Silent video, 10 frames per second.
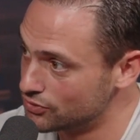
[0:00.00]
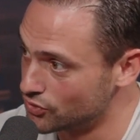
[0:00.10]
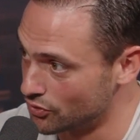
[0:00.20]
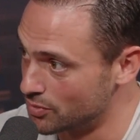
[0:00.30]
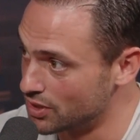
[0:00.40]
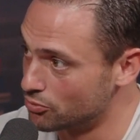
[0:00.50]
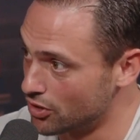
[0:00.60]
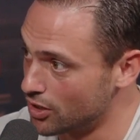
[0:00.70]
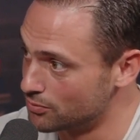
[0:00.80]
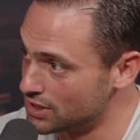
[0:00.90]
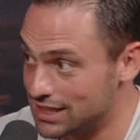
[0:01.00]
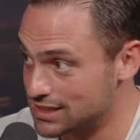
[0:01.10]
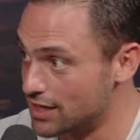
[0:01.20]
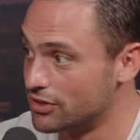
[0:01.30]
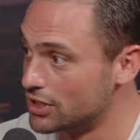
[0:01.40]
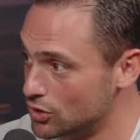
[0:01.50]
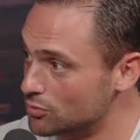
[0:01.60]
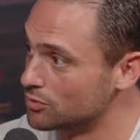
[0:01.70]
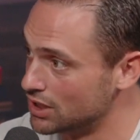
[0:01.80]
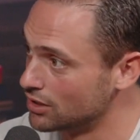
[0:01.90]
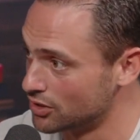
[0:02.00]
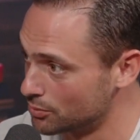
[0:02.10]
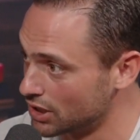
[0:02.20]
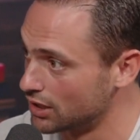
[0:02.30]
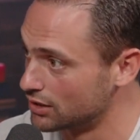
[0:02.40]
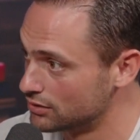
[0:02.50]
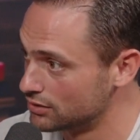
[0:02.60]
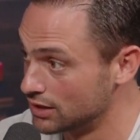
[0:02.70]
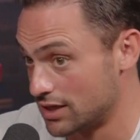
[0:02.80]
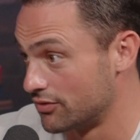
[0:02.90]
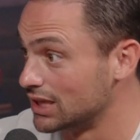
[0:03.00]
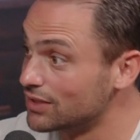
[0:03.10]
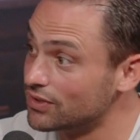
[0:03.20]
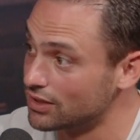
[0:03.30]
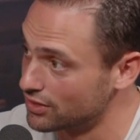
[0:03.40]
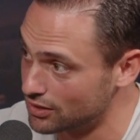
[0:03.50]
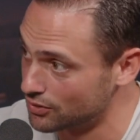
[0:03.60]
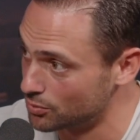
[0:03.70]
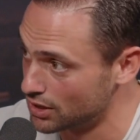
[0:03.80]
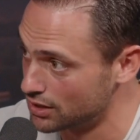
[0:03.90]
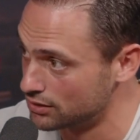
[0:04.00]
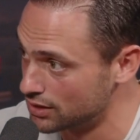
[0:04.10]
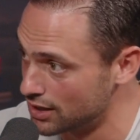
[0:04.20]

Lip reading: So the big problem, it hits every human being on the planet, hits every living thing on the planet.